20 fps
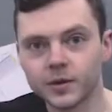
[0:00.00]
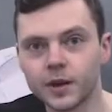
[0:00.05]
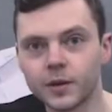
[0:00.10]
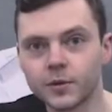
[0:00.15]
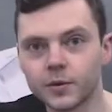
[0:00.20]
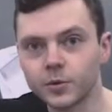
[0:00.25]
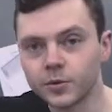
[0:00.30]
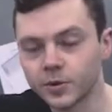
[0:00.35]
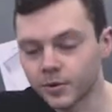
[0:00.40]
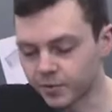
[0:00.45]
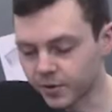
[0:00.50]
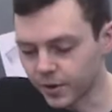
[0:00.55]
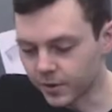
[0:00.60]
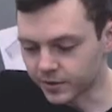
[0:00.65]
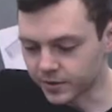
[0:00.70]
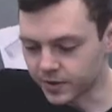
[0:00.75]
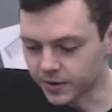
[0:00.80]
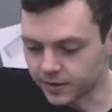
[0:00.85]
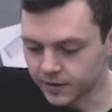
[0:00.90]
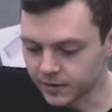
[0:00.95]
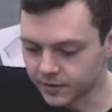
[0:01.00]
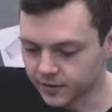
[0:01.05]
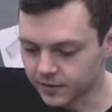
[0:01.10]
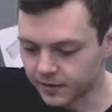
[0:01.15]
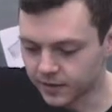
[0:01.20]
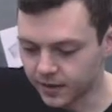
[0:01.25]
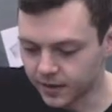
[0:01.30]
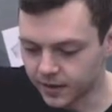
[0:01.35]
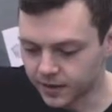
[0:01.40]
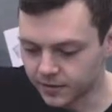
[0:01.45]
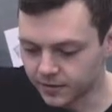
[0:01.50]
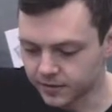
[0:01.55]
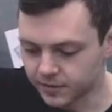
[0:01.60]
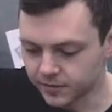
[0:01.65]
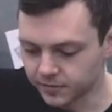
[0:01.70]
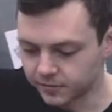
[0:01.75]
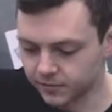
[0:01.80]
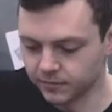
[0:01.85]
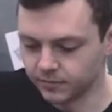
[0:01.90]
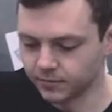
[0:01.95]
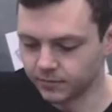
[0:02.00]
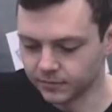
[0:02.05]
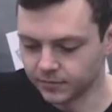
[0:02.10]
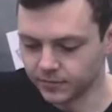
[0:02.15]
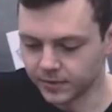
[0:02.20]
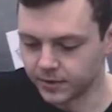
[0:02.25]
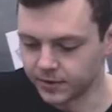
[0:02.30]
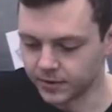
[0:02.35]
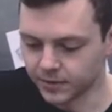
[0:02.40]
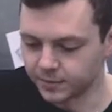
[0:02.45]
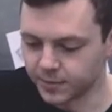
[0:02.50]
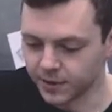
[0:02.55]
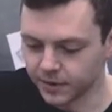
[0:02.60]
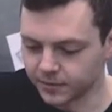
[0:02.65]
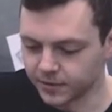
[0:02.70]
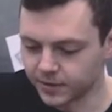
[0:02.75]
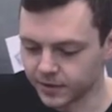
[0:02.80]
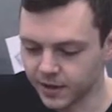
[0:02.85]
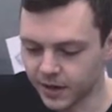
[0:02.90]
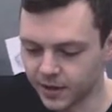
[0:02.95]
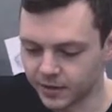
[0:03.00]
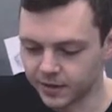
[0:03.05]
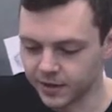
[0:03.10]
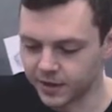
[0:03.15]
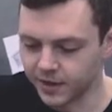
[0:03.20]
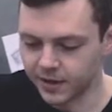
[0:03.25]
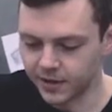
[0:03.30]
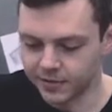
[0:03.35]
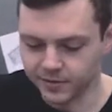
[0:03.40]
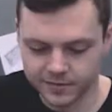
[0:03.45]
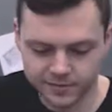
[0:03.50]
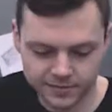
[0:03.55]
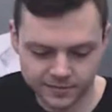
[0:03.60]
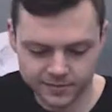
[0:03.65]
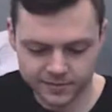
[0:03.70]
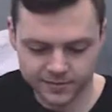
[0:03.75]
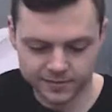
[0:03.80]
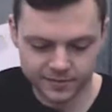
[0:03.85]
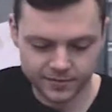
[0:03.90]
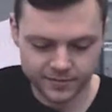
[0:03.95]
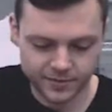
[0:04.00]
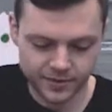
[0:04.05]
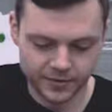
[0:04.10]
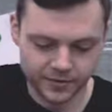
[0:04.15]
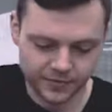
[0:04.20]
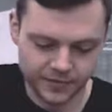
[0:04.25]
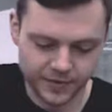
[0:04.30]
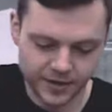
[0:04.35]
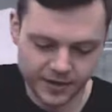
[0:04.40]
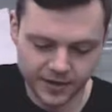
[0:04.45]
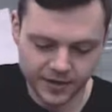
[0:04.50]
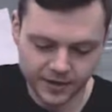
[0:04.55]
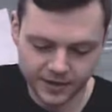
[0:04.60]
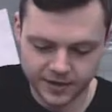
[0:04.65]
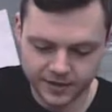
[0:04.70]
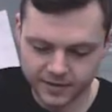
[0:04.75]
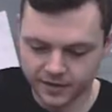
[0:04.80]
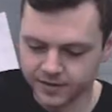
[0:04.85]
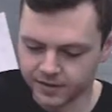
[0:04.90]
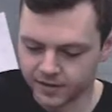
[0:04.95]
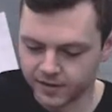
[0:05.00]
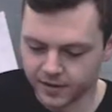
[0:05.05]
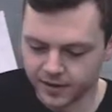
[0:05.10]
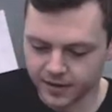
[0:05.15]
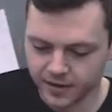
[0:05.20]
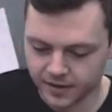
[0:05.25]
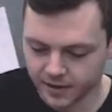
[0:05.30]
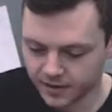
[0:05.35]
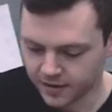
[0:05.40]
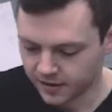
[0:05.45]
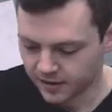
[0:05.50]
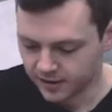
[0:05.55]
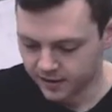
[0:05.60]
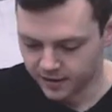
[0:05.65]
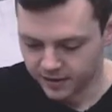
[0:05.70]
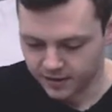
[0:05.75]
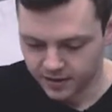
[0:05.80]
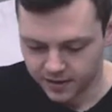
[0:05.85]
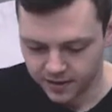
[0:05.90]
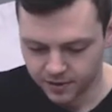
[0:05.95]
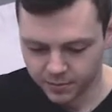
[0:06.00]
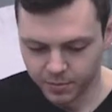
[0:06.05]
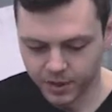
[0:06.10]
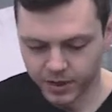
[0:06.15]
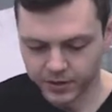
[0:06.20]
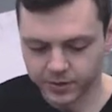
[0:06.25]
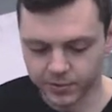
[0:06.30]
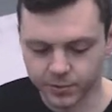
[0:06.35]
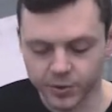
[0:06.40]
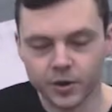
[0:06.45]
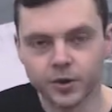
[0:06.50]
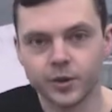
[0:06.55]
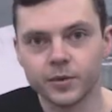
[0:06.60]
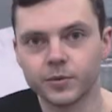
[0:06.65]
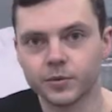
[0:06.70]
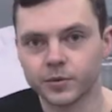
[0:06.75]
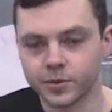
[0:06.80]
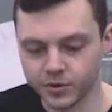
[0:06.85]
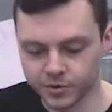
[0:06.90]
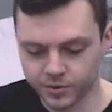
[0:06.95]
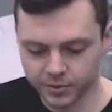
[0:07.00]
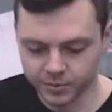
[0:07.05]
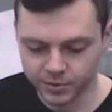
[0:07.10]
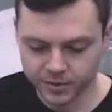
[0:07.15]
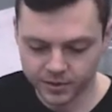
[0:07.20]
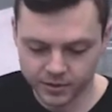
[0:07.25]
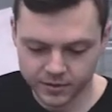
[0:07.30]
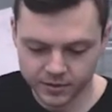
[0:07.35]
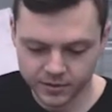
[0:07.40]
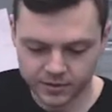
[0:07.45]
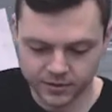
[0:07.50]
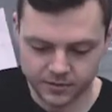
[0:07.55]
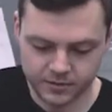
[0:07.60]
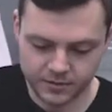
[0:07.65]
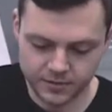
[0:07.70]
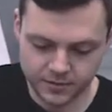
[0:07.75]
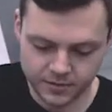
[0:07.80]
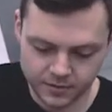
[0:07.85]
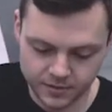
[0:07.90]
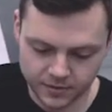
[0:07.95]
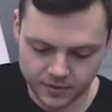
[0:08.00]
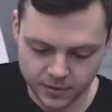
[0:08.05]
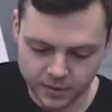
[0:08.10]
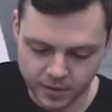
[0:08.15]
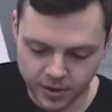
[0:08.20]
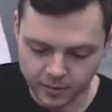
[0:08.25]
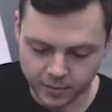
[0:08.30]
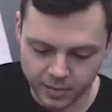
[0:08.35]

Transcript: down all the protein and it's hungry now. So feed it. And by tomorrow it should be quite